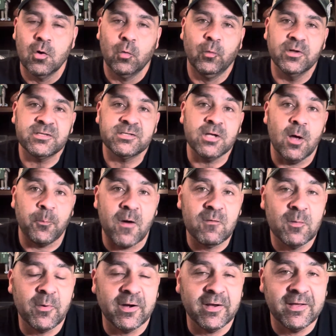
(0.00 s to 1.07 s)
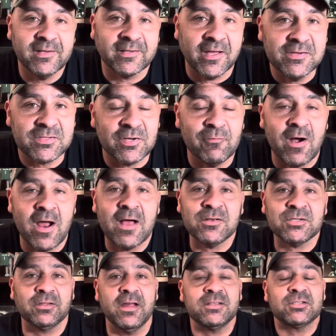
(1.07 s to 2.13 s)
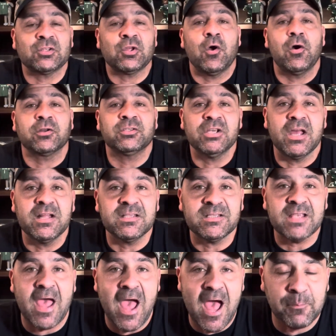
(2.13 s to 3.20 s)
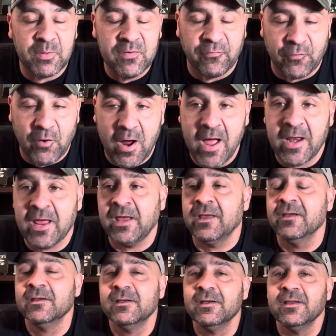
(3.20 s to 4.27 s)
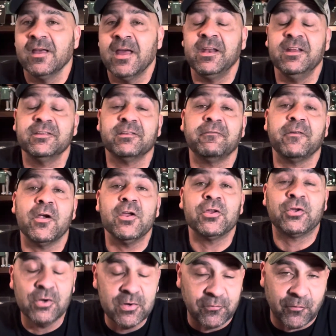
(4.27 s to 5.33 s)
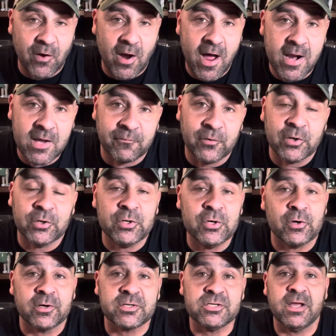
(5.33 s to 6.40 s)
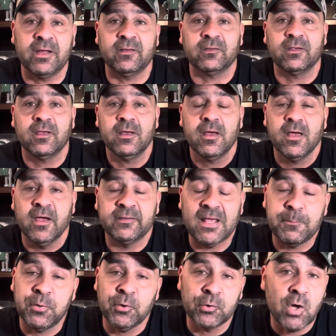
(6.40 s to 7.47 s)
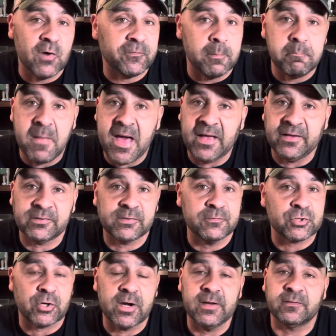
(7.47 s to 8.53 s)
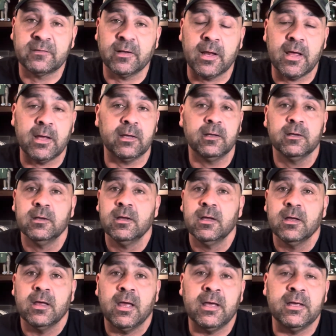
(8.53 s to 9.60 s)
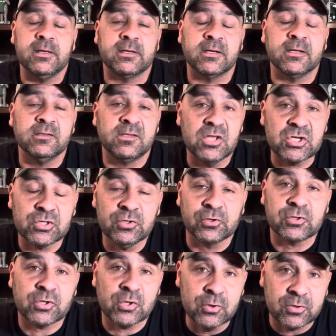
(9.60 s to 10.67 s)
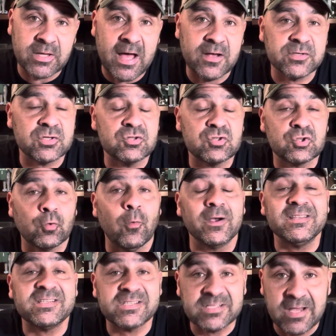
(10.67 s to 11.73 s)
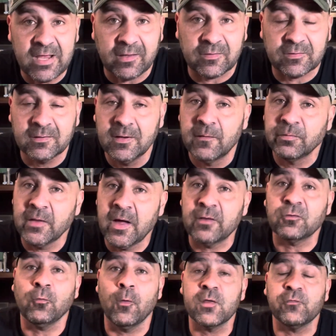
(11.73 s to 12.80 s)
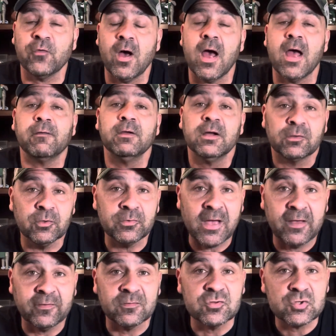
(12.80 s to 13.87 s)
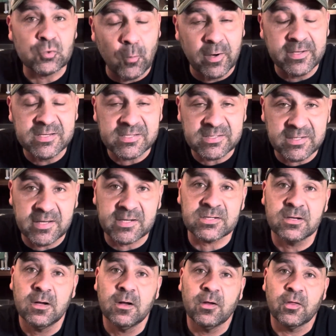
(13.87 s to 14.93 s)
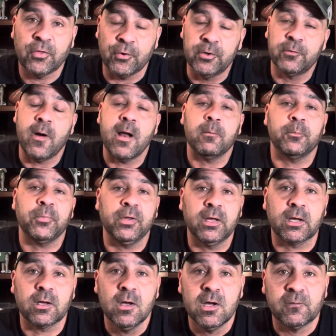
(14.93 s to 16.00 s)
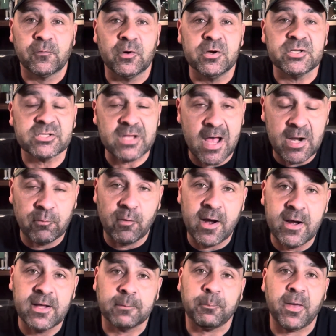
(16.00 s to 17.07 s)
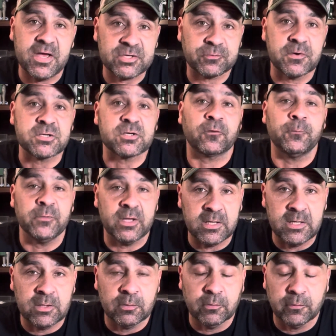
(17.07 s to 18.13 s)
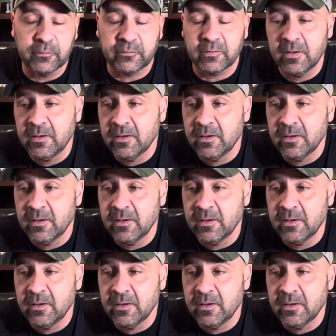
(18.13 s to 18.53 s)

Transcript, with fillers: What's up, everybody? Tyson Roush, Let's Talk Jets. Happy Friday, and it is a very good Friday for the New York Jets as they pulled off a massive trade today, a conditional 2026, not 25, 2026 third-round pick for Haason Reddick, pass rusher from the Eagles.